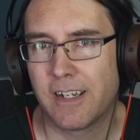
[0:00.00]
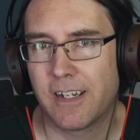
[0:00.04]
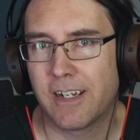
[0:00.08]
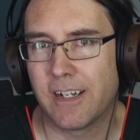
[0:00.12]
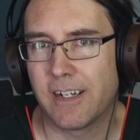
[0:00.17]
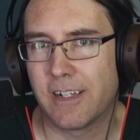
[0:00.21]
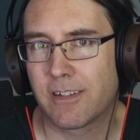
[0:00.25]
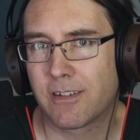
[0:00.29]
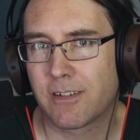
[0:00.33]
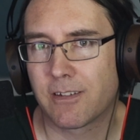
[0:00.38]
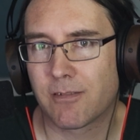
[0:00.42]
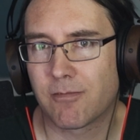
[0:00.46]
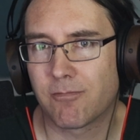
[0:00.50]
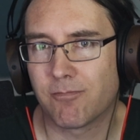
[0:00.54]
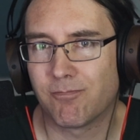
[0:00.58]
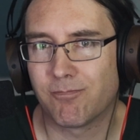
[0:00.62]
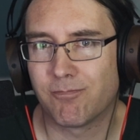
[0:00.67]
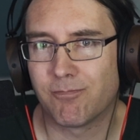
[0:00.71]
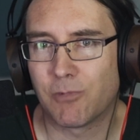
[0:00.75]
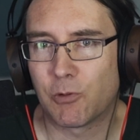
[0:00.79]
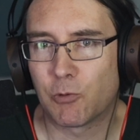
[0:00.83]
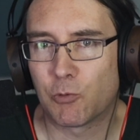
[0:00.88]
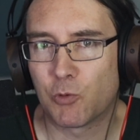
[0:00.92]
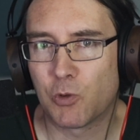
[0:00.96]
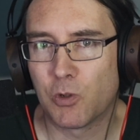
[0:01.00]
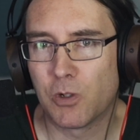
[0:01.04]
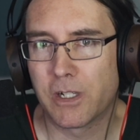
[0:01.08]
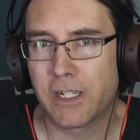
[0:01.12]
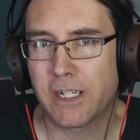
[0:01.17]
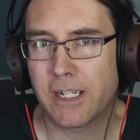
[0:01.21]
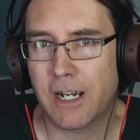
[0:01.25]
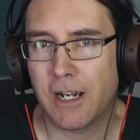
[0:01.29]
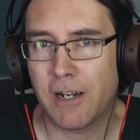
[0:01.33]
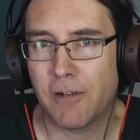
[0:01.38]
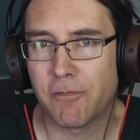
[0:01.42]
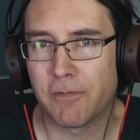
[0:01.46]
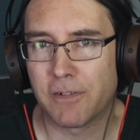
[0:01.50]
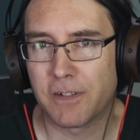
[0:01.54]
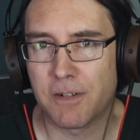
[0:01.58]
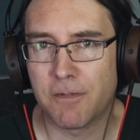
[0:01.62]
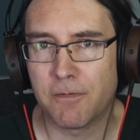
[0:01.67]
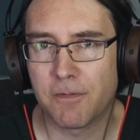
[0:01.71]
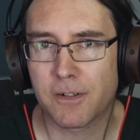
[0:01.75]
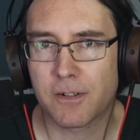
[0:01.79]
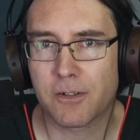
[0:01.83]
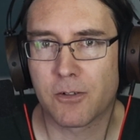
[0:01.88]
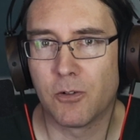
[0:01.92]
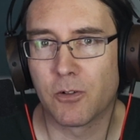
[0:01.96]
It's really kind of
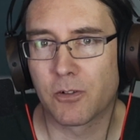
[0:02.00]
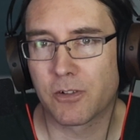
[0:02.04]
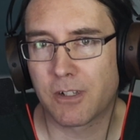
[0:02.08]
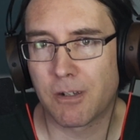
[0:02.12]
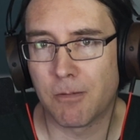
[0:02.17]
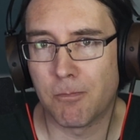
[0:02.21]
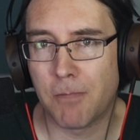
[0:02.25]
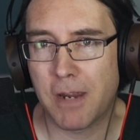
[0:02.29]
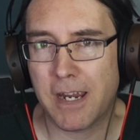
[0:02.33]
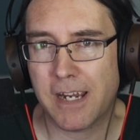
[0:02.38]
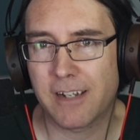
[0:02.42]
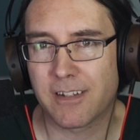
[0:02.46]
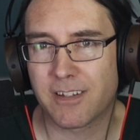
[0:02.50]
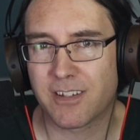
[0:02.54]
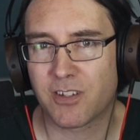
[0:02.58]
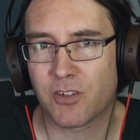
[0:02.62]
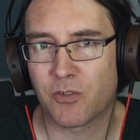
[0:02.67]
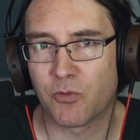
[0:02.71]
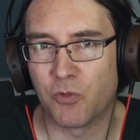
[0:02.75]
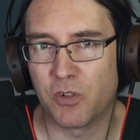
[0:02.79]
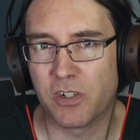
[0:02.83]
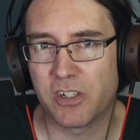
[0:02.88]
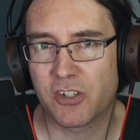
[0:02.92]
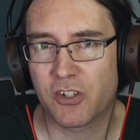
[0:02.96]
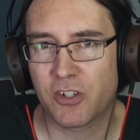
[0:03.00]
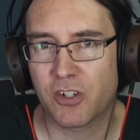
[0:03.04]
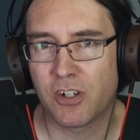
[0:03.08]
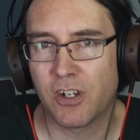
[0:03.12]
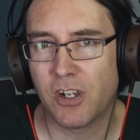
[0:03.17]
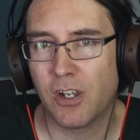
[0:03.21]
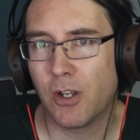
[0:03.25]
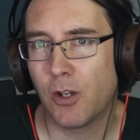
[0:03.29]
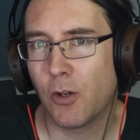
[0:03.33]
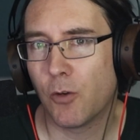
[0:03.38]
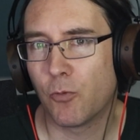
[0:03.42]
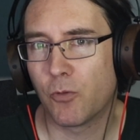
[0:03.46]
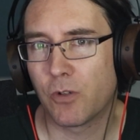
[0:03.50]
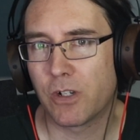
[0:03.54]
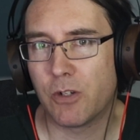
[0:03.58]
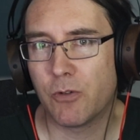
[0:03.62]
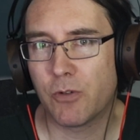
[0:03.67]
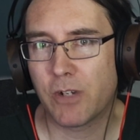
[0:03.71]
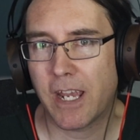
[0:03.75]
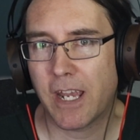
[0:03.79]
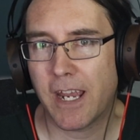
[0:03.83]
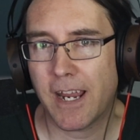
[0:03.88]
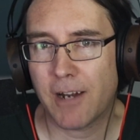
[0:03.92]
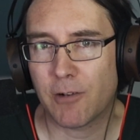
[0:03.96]
difficult to make a switch when you
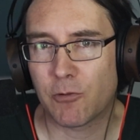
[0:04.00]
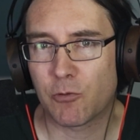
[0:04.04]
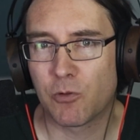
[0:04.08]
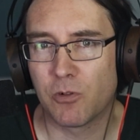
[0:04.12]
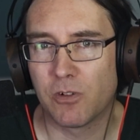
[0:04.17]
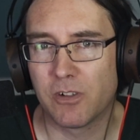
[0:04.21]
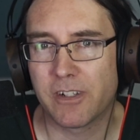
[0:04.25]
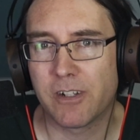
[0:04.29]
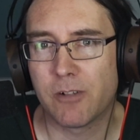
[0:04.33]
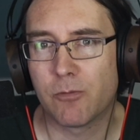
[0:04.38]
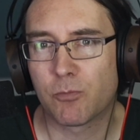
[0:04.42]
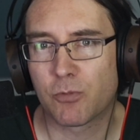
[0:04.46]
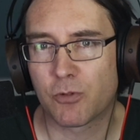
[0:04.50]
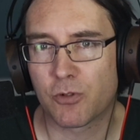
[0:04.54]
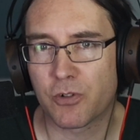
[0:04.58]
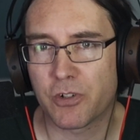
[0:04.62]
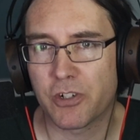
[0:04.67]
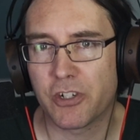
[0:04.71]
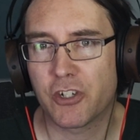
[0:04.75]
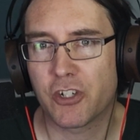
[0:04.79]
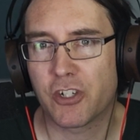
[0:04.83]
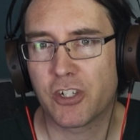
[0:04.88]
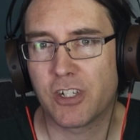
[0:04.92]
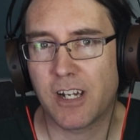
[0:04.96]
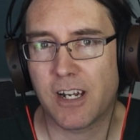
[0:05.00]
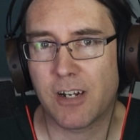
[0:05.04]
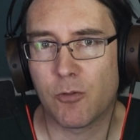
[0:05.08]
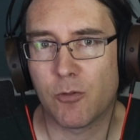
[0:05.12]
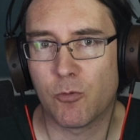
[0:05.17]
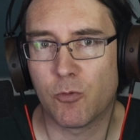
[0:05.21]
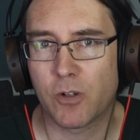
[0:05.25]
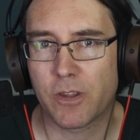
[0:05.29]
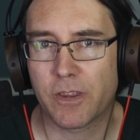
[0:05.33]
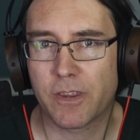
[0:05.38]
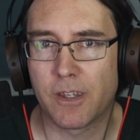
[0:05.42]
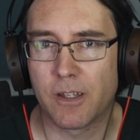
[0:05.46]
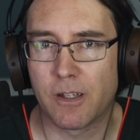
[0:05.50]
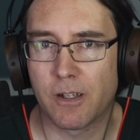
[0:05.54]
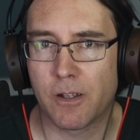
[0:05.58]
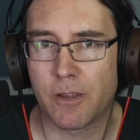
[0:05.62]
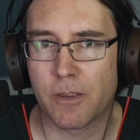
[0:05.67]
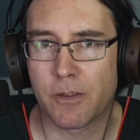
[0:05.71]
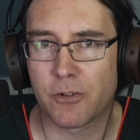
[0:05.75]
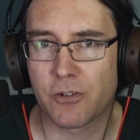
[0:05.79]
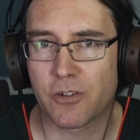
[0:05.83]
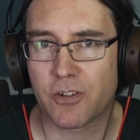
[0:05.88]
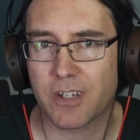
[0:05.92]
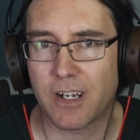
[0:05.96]
can't really appreciate what the
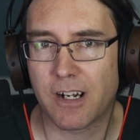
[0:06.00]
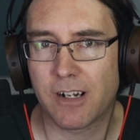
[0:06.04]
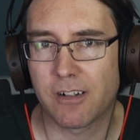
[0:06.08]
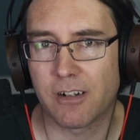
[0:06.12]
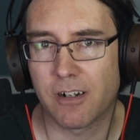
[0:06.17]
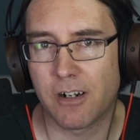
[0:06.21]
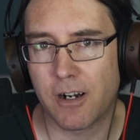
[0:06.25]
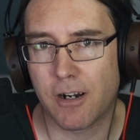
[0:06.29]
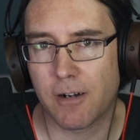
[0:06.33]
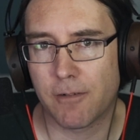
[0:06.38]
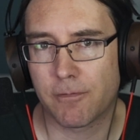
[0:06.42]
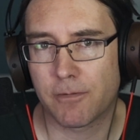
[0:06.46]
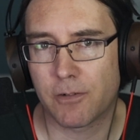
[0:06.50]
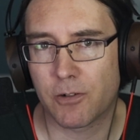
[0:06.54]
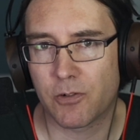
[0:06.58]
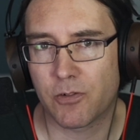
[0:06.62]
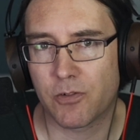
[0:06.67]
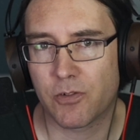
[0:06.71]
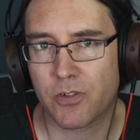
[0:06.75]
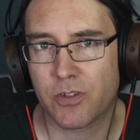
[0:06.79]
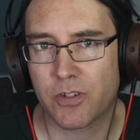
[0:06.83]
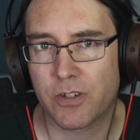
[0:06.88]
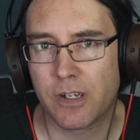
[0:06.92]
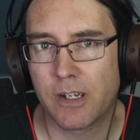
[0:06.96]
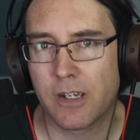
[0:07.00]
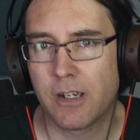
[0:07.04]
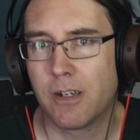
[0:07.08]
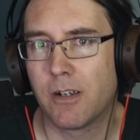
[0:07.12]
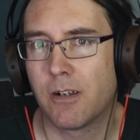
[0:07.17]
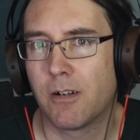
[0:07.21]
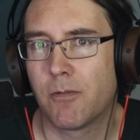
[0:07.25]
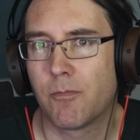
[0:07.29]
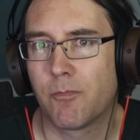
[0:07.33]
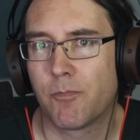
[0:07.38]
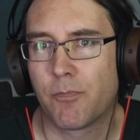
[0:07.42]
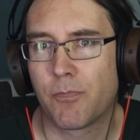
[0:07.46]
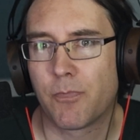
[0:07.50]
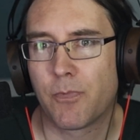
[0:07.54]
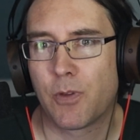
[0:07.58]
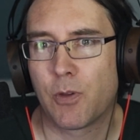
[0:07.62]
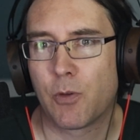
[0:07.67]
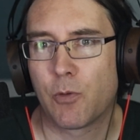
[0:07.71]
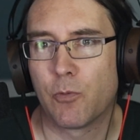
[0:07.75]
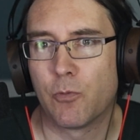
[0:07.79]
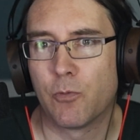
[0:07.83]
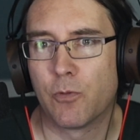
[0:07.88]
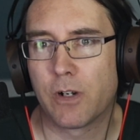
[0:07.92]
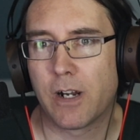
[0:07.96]
other side offers.
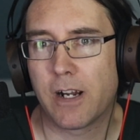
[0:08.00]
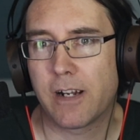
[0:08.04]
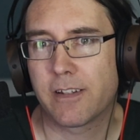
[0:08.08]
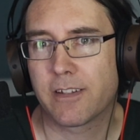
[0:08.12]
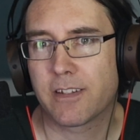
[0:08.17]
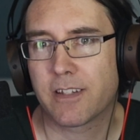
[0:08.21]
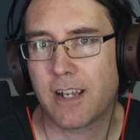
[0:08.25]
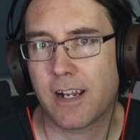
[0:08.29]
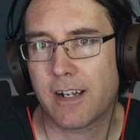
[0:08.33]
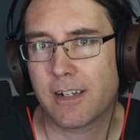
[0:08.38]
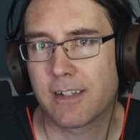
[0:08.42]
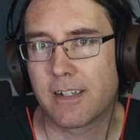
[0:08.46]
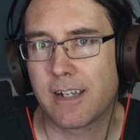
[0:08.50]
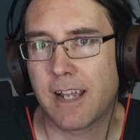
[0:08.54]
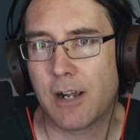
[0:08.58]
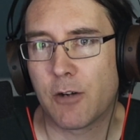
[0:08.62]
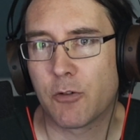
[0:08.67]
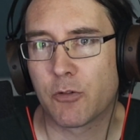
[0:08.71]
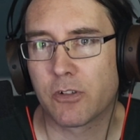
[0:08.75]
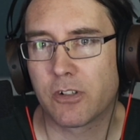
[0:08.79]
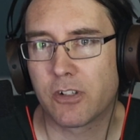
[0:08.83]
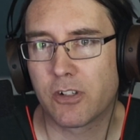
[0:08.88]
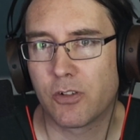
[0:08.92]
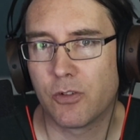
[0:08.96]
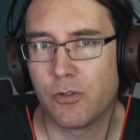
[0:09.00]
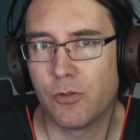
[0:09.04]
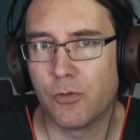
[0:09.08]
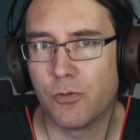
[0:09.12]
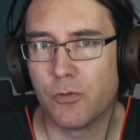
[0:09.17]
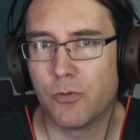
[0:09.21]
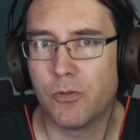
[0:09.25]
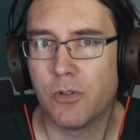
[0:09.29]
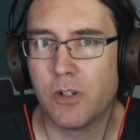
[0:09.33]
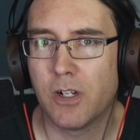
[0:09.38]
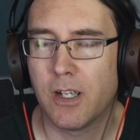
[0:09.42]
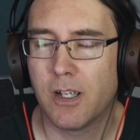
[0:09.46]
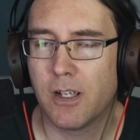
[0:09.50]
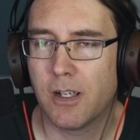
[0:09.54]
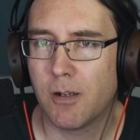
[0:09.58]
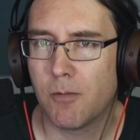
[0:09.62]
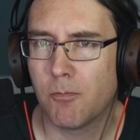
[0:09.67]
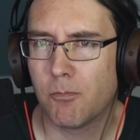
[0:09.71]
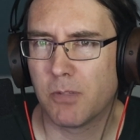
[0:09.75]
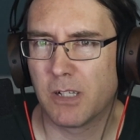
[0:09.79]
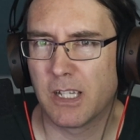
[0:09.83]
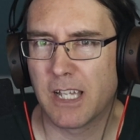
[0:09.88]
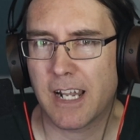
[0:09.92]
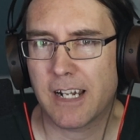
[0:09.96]
When I sat down to
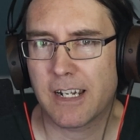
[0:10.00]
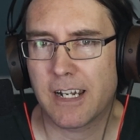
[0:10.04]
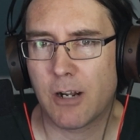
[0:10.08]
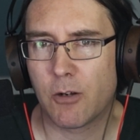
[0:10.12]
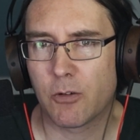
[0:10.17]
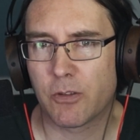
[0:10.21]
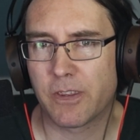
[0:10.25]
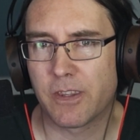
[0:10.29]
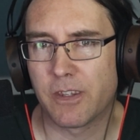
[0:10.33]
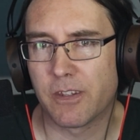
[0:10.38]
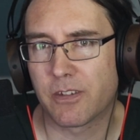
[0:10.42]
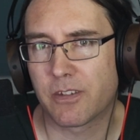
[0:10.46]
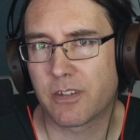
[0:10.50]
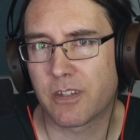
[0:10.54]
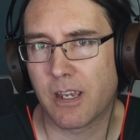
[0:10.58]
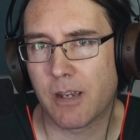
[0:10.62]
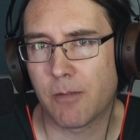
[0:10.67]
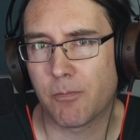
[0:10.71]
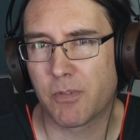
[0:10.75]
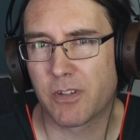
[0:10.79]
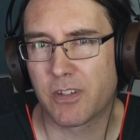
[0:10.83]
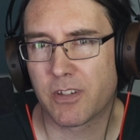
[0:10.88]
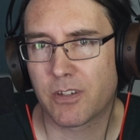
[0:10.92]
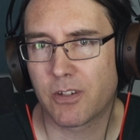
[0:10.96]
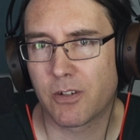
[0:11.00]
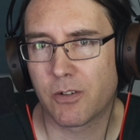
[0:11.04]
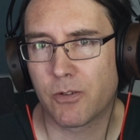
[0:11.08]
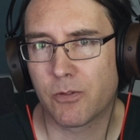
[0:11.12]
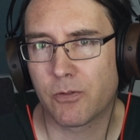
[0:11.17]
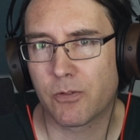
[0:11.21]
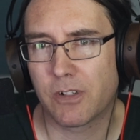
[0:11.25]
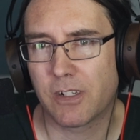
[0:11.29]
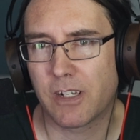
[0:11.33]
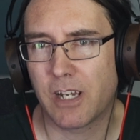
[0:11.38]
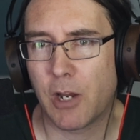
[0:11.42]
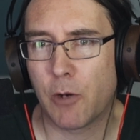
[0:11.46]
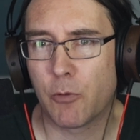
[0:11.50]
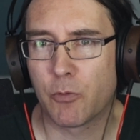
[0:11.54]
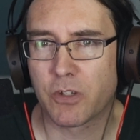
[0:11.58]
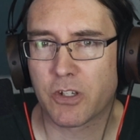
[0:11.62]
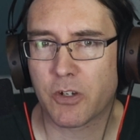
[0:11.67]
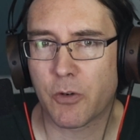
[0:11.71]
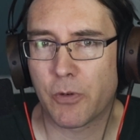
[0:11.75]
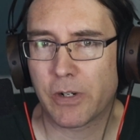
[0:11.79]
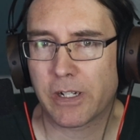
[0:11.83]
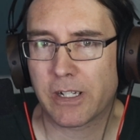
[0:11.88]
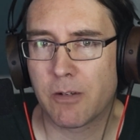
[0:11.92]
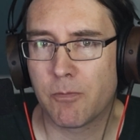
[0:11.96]
plan out this episode, it was
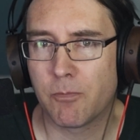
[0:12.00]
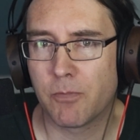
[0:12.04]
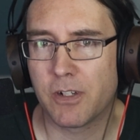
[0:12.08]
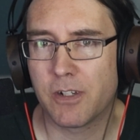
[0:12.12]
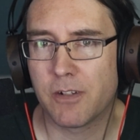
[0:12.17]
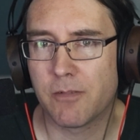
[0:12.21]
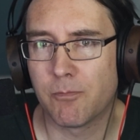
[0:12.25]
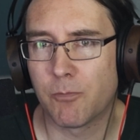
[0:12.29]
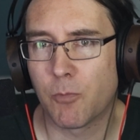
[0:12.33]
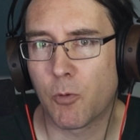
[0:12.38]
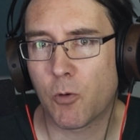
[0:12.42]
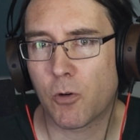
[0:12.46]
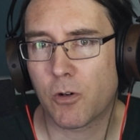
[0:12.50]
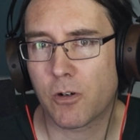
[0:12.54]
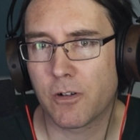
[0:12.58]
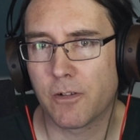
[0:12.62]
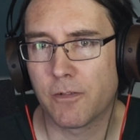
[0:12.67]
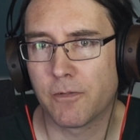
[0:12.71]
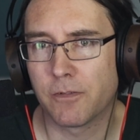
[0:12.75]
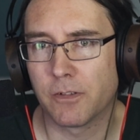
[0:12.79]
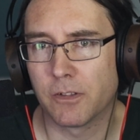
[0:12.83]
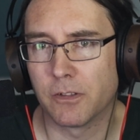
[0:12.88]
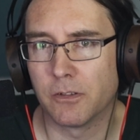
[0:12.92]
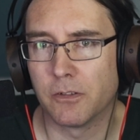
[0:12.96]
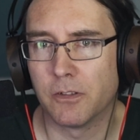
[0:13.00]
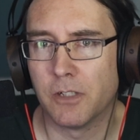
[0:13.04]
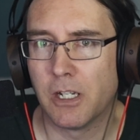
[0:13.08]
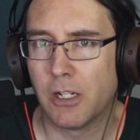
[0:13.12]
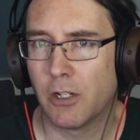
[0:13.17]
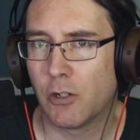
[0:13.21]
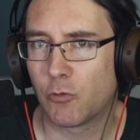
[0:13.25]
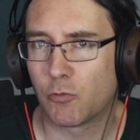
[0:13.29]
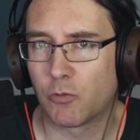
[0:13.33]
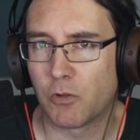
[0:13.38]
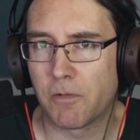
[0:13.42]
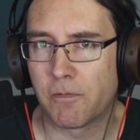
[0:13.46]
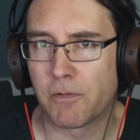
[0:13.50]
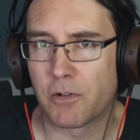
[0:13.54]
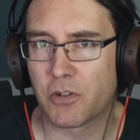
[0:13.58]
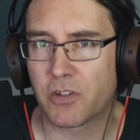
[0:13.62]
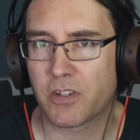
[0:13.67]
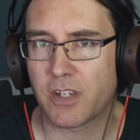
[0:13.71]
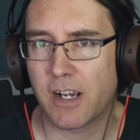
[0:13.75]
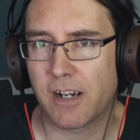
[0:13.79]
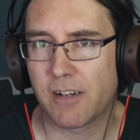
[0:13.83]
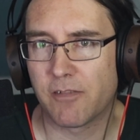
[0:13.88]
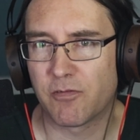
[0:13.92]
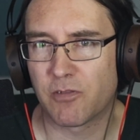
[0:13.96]
going to be more of a
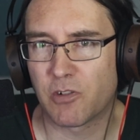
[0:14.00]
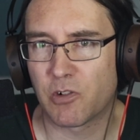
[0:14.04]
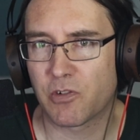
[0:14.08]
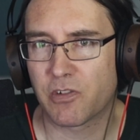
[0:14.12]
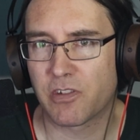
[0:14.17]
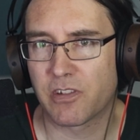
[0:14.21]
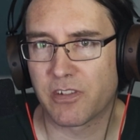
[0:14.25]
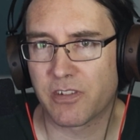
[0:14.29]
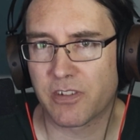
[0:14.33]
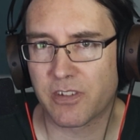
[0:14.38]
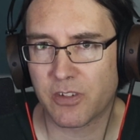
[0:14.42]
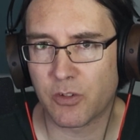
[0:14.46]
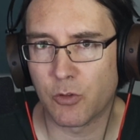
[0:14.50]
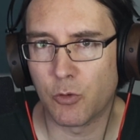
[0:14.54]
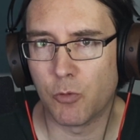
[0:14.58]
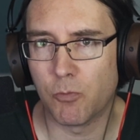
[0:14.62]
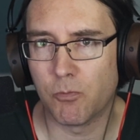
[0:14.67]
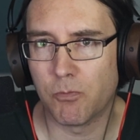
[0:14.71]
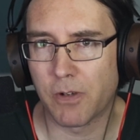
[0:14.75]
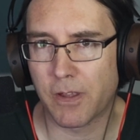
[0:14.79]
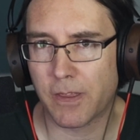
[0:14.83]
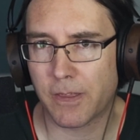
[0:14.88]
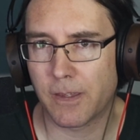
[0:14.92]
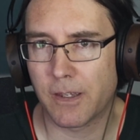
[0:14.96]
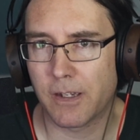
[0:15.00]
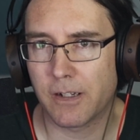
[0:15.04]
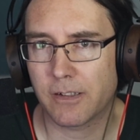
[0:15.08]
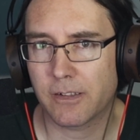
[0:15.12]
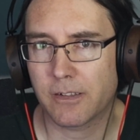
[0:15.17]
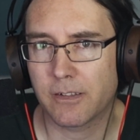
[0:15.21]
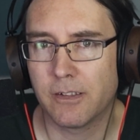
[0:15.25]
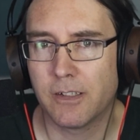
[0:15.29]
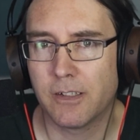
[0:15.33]
Riverside versus Zoom thing.